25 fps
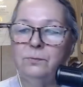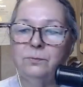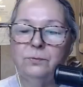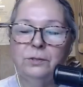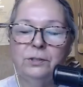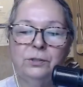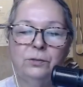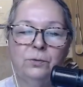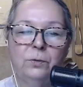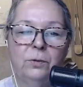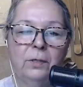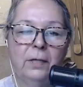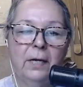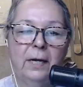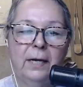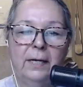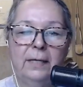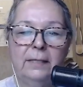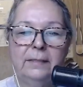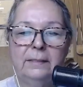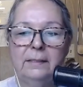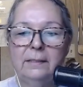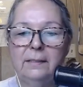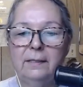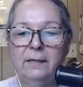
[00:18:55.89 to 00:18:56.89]
ritual
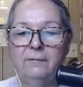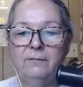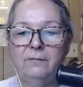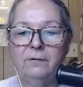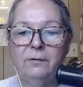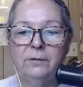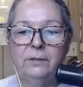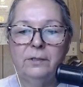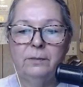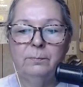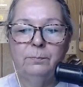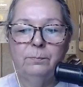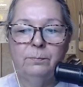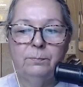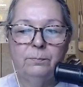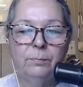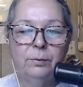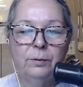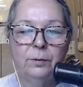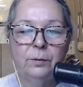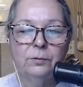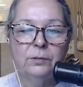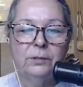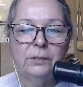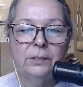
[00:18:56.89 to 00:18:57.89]
guide that I've already
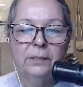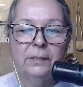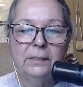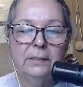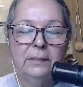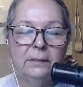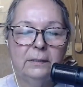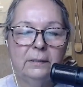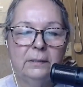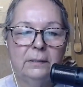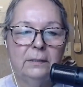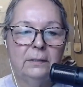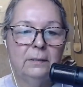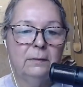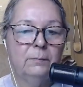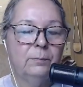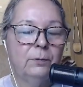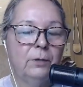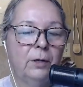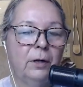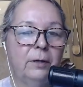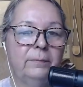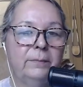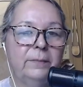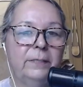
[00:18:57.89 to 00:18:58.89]
posted in the
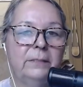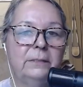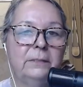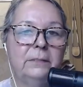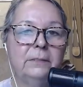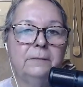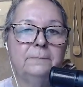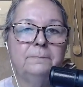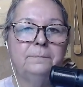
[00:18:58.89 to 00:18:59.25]
comments,